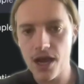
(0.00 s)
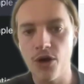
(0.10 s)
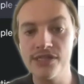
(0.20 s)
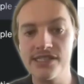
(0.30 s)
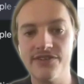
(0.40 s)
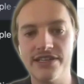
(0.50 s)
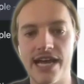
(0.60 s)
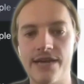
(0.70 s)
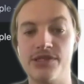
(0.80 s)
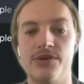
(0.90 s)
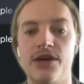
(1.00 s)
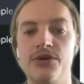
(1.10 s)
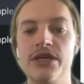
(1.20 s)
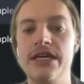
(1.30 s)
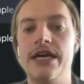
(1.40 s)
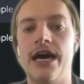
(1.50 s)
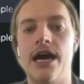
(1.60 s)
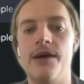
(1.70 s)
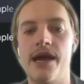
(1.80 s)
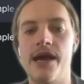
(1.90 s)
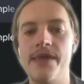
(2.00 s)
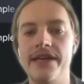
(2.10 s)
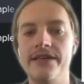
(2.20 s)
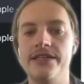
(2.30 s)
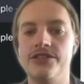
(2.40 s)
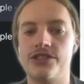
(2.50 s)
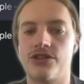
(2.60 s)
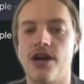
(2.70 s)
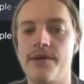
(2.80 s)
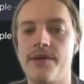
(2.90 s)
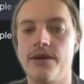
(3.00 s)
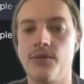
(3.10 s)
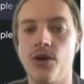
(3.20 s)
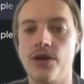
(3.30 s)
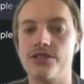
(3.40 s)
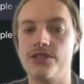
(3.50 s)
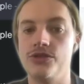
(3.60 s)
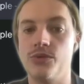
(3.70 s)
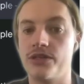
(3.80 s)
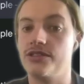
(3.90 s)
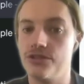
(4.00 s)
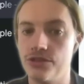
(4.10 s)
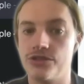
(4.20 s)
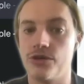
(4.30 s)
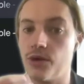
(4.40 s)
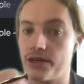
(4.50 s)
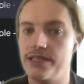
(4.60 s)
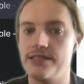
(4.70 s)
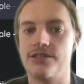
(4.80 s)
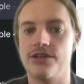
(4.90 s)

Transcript: I always give it a name as well. And then you're describing what you want it to do. So what it is.